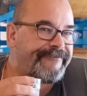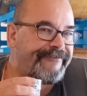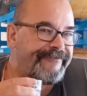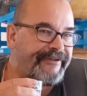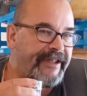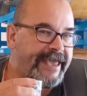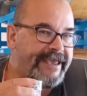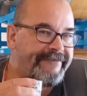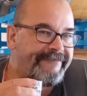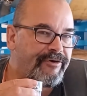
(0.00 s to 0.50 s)

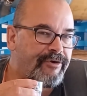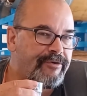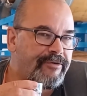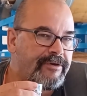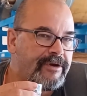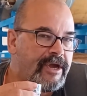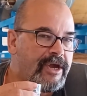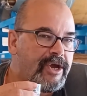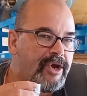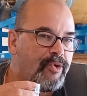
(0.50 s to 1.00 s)
flavor
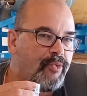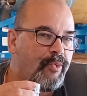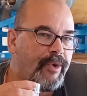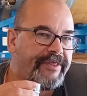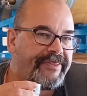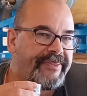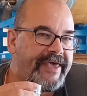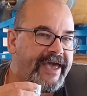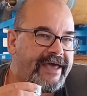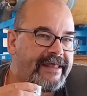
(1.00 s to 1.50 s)

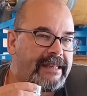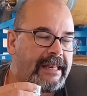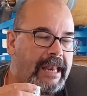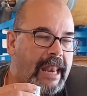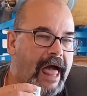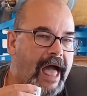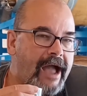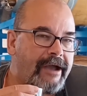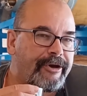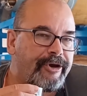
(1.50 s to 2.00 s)
with that
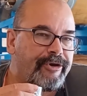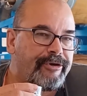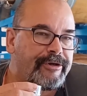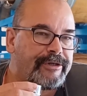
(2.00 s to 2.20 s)
lager